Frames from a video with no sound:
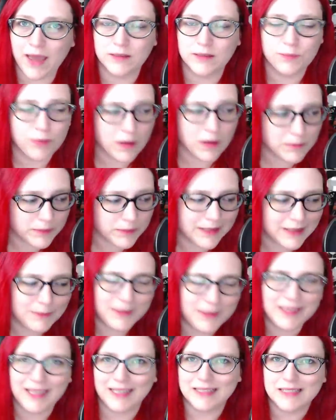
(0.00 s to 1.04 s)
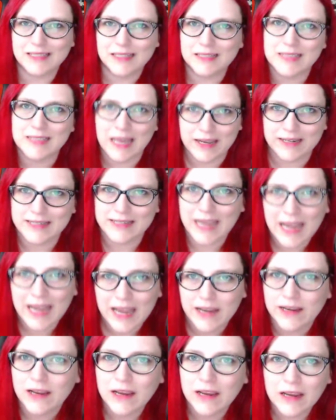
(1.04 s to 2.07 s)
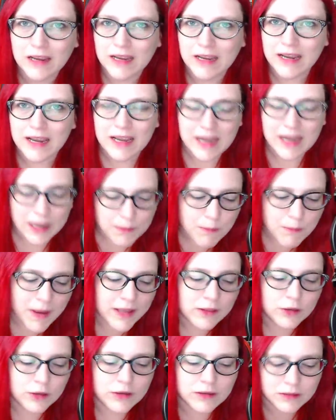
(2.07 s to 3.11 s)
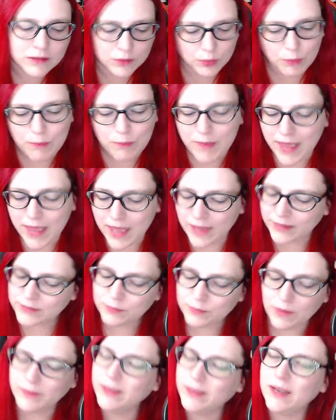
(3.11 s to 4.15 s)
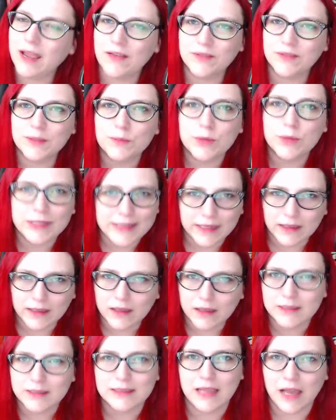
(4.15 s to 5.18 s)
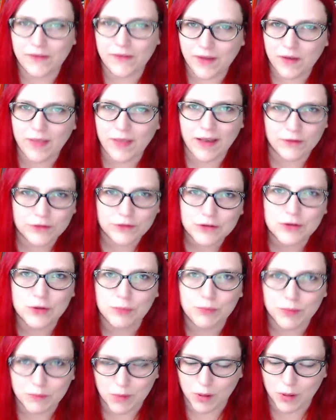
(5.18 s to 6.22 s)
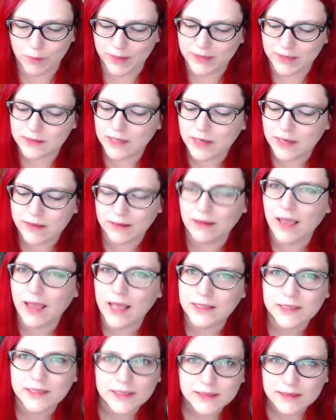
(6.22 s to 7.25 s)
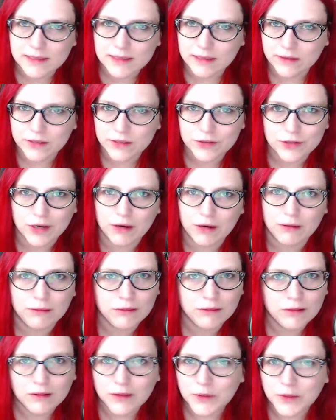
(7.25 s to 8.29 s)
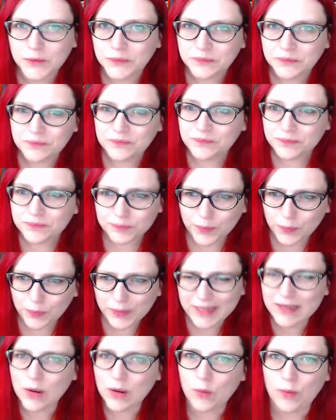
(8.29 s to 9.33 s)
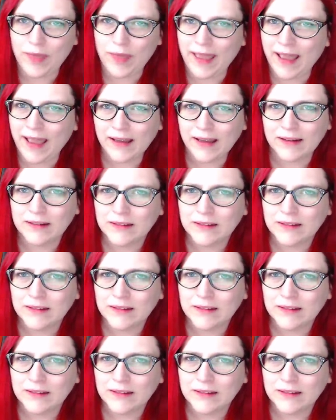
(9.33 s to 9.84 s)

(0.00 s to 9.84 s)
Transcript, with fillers: It's probably going to be like a 6 out of 10. It might look a little meh. It's probably going to have some ridiculous laugh out loud stupid moments, and the cat's going to steal the show. But we know that.